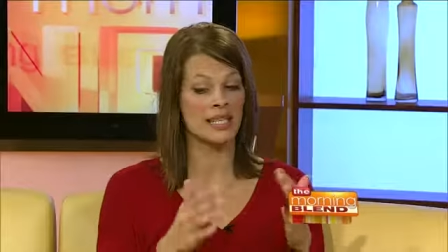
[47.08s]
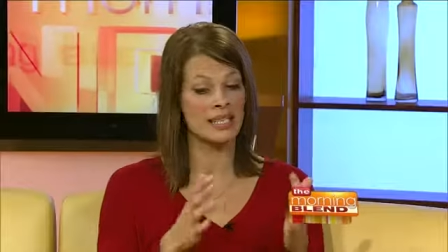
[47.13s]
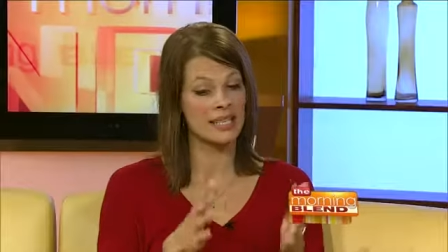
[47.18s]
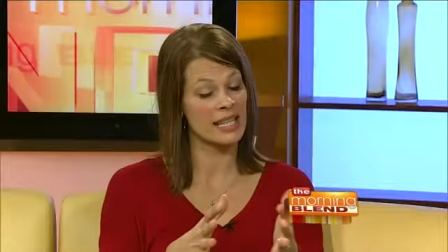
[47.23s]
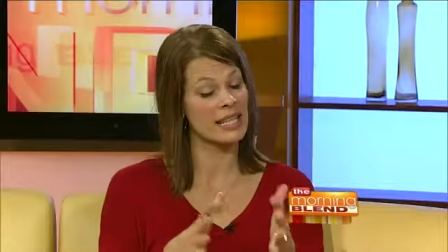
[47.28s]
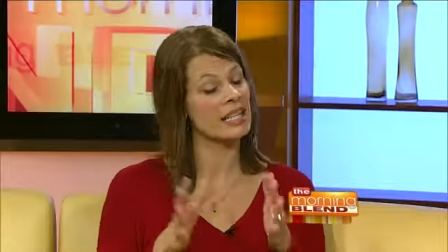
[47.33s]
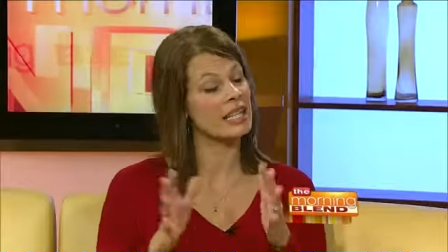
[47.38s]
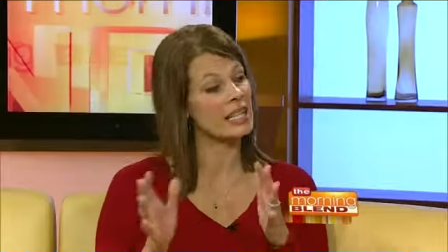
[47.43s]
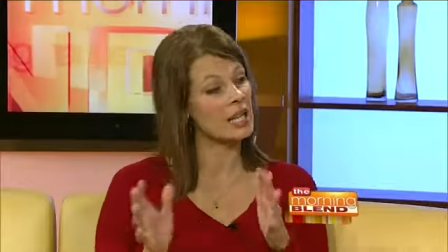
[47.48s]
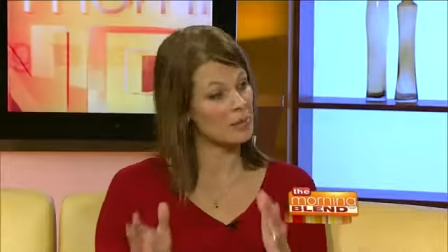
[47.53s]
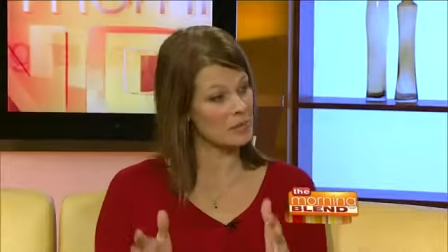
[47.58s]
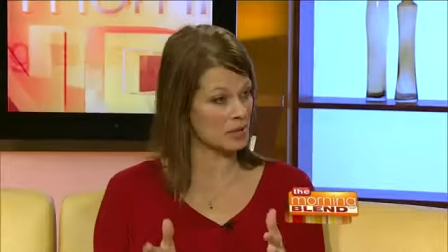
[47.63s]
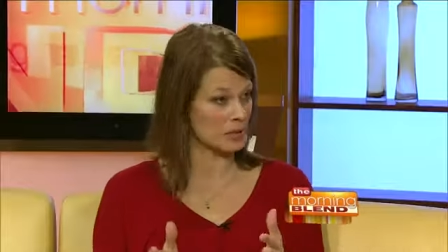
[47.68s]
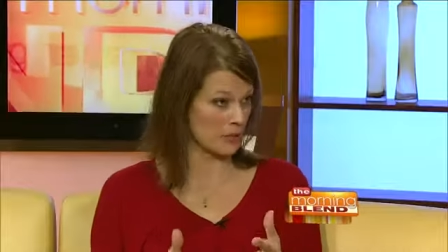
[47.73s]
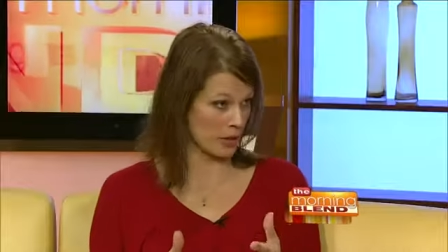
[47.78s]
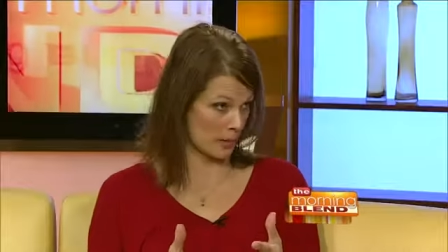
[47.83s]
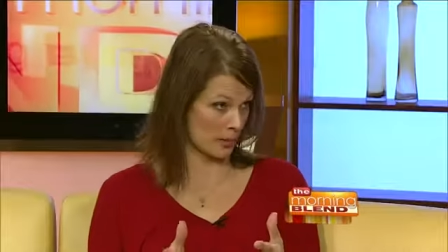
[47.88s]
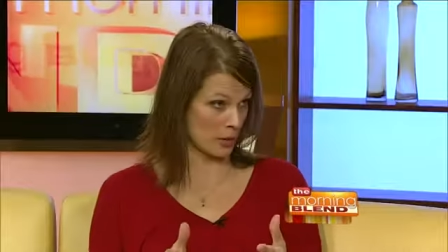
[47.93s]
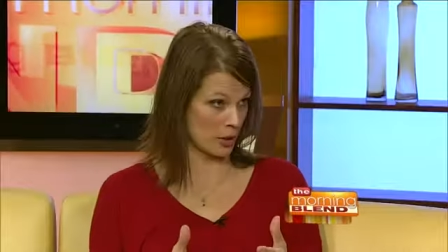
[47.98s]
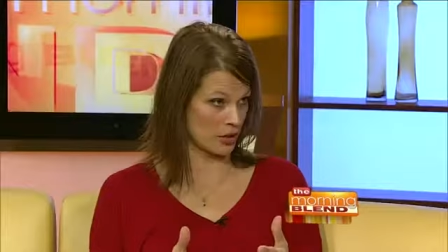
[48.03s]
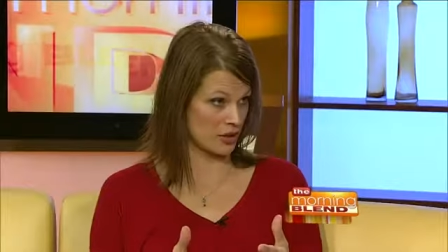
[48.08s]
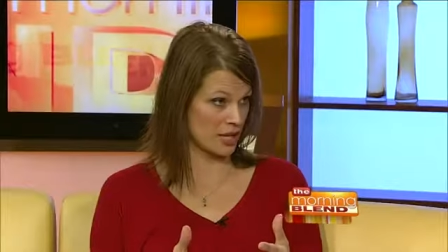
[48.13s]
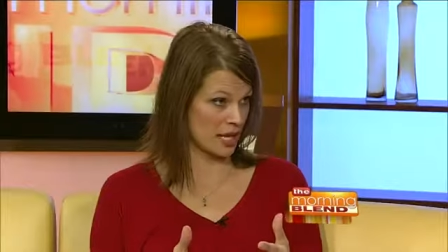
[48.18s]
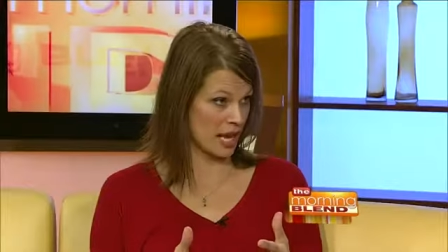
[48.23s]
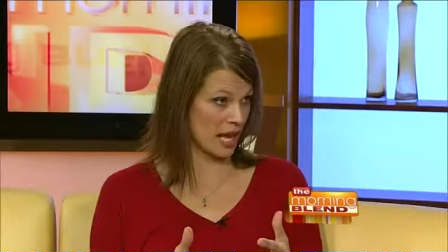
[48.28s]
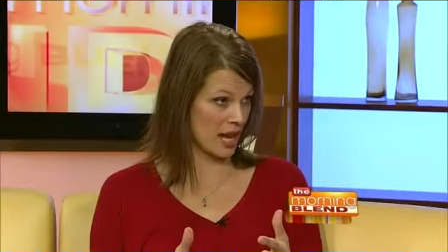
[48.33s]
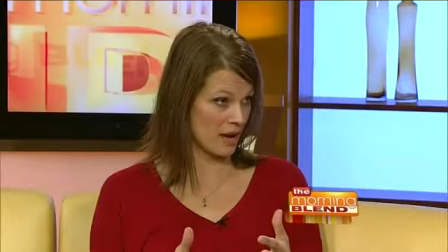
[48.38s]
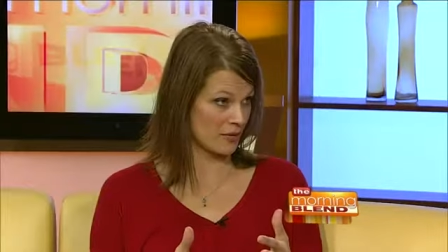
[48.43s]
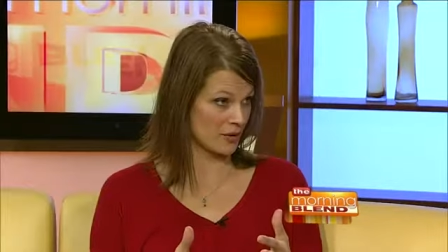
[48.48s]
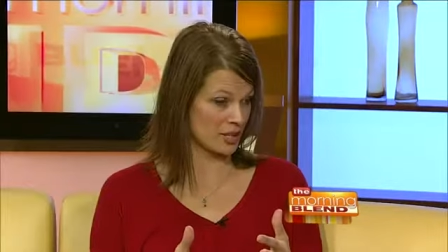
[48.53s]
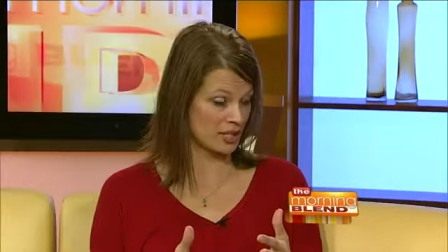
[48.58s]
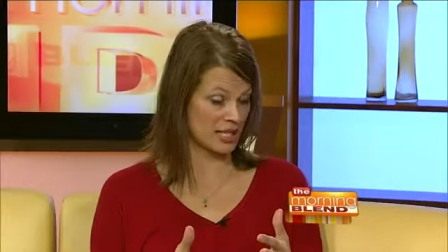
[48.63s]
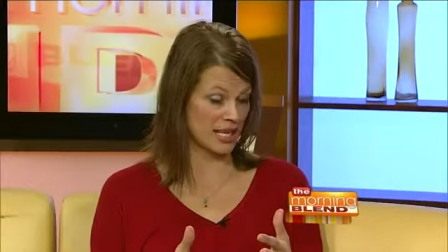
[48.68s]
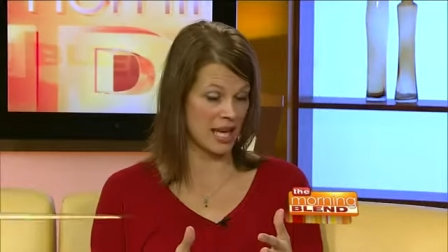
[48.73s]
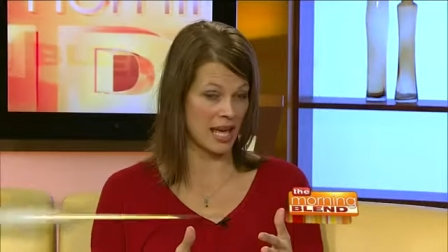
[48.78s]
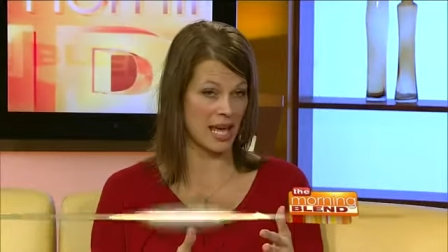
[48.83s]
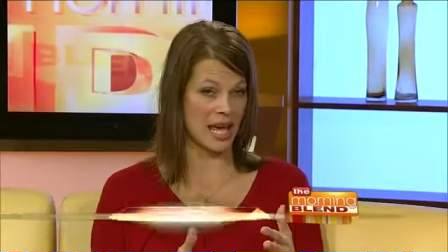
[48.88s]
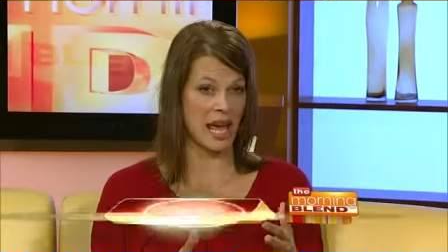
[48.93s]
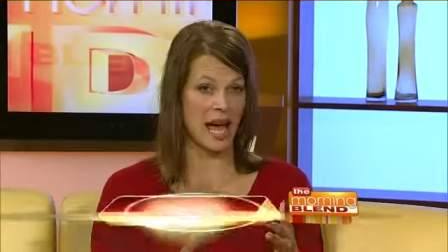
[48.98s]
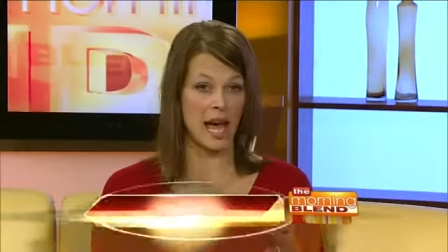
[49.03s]
is leading up to my birthday. Every
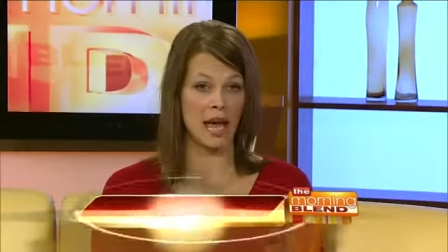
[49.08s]
day,